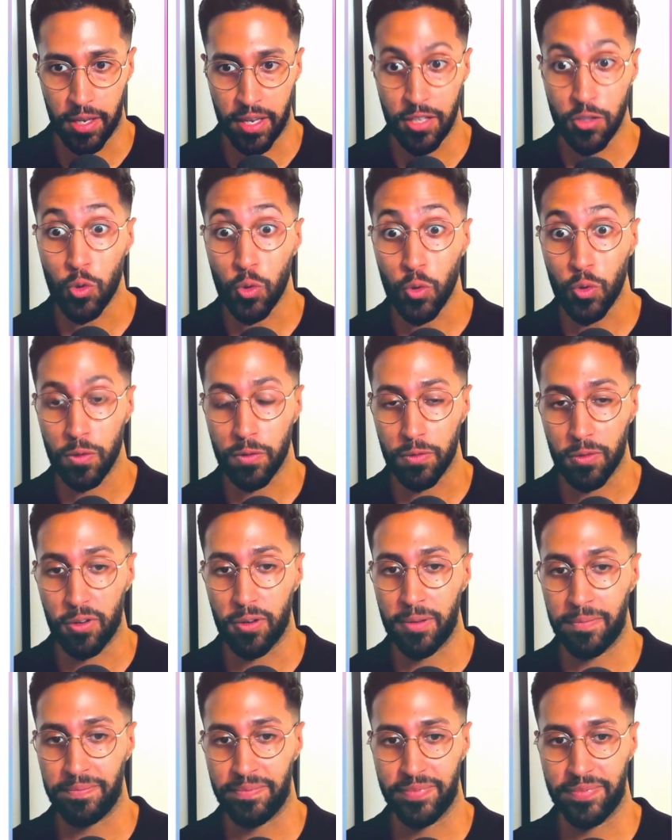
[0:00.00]
tuned for.
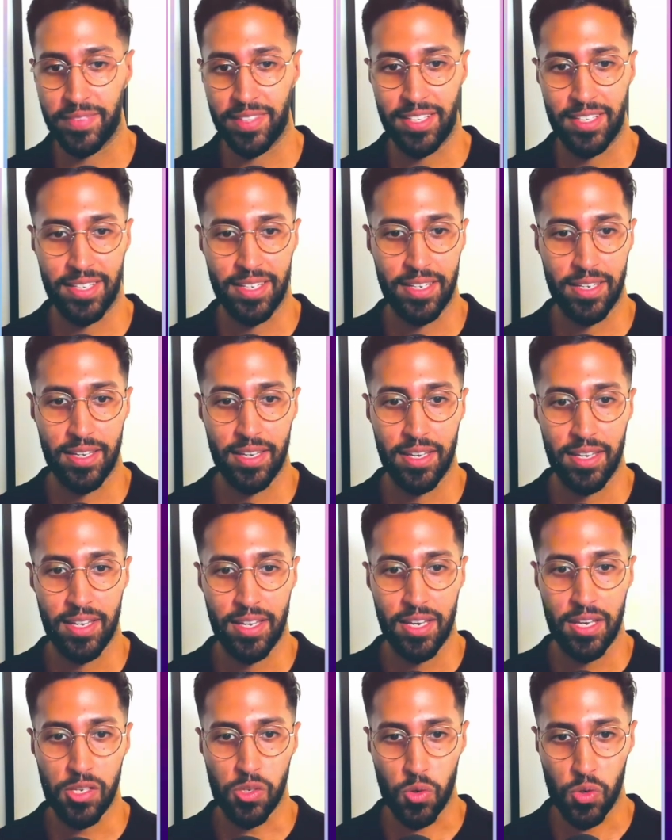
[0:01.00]

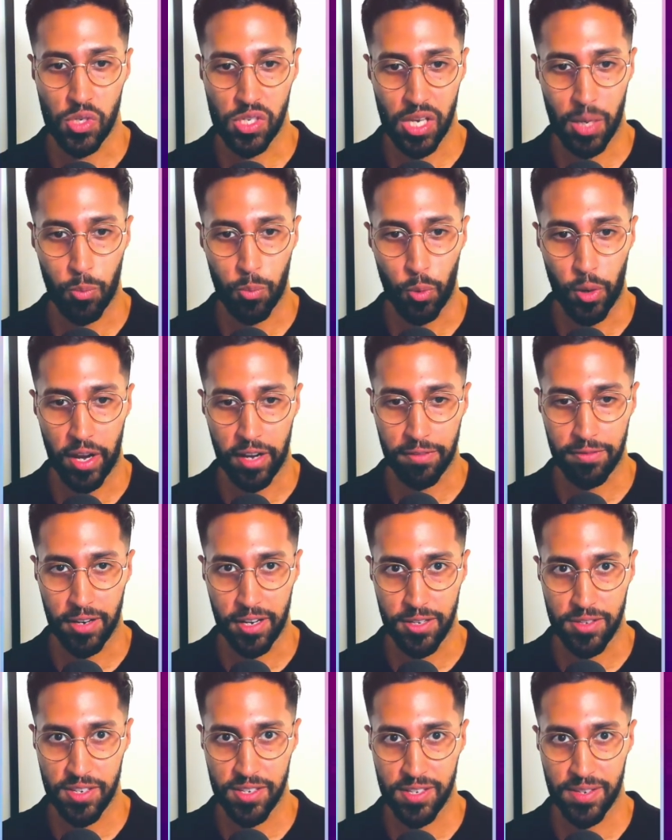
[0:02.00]
So
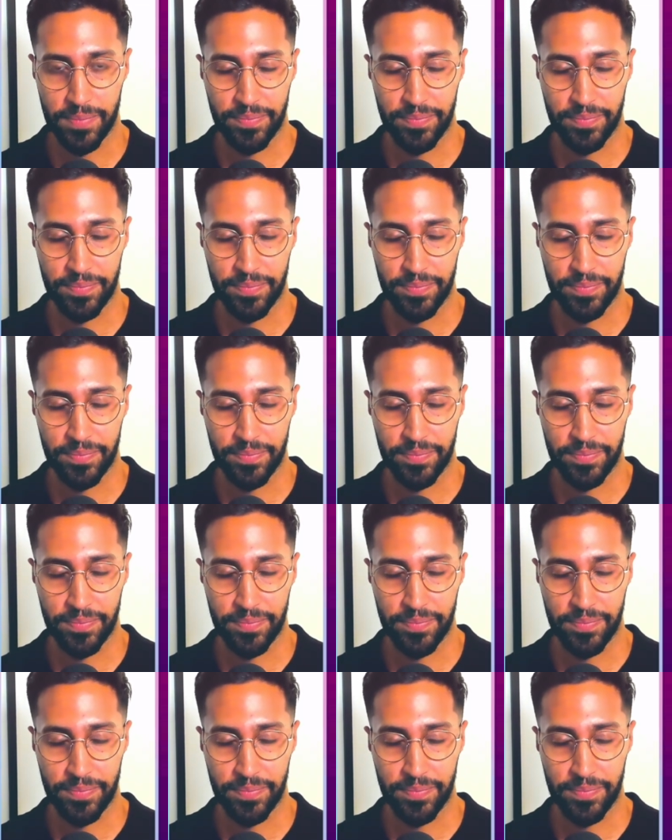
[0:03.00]
sub-workflows.